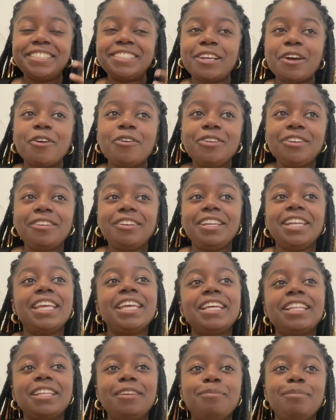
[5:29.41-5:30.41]
so
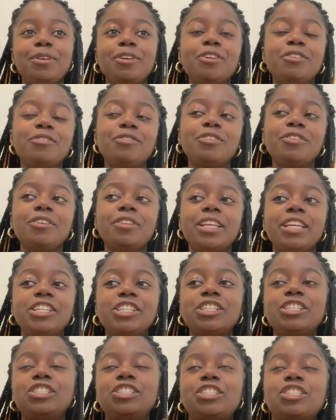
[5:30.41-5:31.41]
uniquely beautiful and they
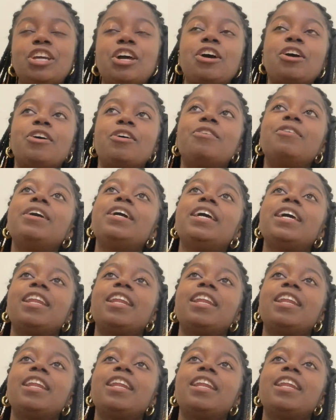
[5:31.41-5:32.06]
just show